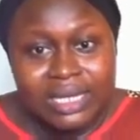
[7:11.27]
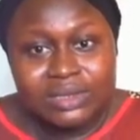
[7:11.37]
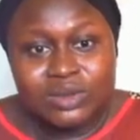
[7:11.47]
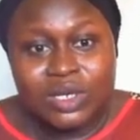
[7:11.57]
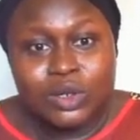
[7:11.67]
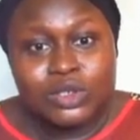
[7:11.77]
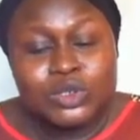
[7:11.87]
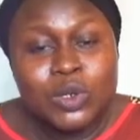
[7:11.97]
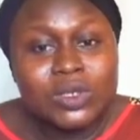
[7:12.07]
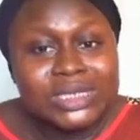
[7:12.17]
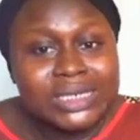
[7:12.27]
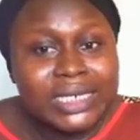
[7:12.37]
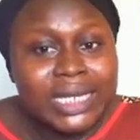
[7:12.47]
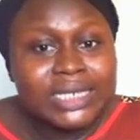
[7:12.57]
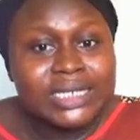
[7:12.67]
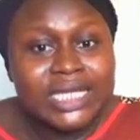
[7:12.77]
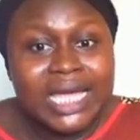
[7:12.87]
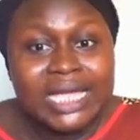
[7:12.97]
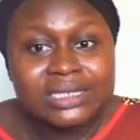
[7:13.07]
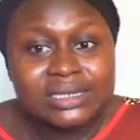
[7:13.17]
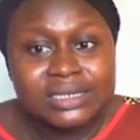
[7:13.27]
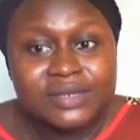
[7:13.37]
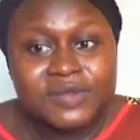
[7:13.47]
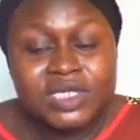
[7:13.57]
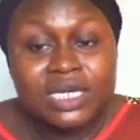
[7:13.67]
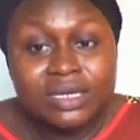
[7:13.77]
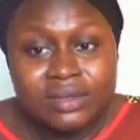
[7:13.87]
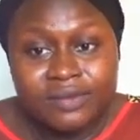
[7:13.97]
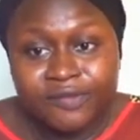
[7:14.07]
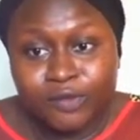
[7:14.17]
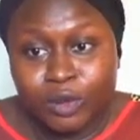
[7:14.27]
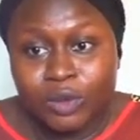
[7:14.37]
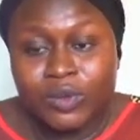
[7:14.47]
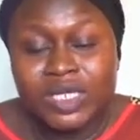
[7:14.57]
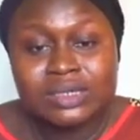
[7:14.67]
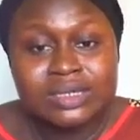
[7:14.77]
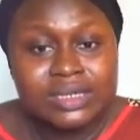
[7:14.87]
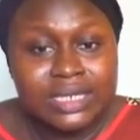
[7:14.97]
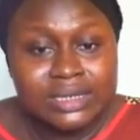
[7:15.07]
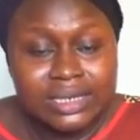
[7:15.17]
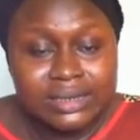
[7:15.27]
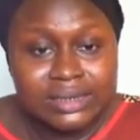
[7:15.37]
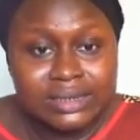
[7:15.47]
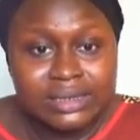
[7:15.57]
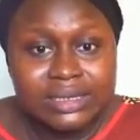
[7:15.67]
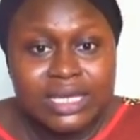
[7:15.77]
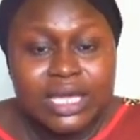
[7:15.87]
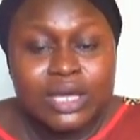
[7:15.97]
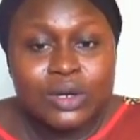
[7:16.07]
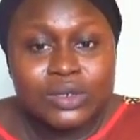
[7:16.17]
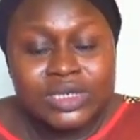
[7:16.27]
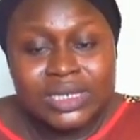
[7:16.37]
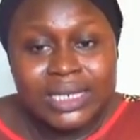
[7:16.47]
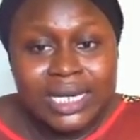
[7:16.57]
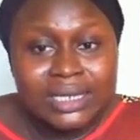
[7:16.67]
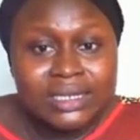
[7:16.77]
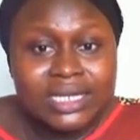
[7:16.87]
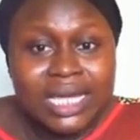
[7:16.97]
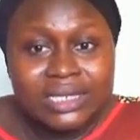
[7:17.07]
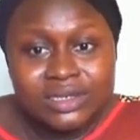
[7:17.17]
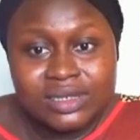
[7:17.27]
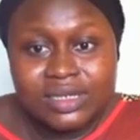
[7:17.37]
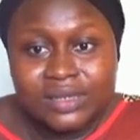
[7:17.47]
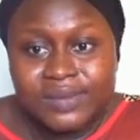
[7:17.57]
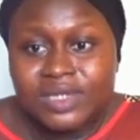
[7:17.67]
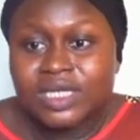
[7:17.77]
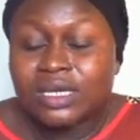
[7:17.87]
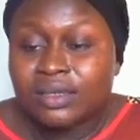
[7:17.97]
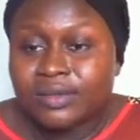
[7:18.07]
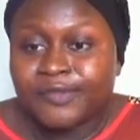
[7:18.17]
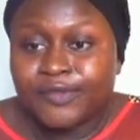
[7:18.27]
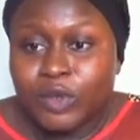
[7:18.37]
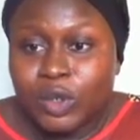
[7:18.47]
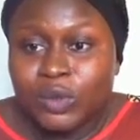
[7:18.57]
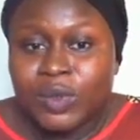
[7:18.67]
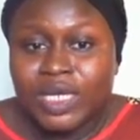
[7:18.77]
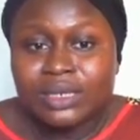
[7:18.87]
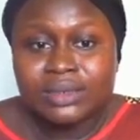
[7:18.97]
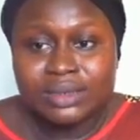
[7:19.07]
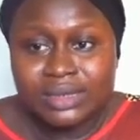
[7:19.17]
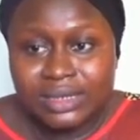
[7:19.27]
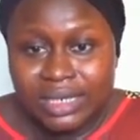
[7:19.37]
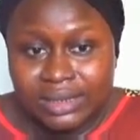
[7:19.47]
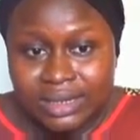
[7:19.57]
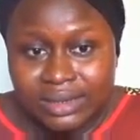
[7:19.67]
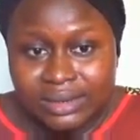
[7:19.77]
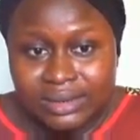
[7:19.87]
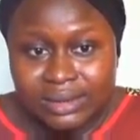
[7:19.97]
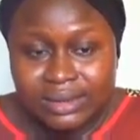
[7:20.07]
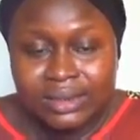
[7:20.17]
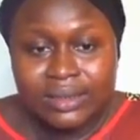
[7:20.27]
So you're going to underline the adjectives in the following sentences. Underline the adjectives in the following sentences.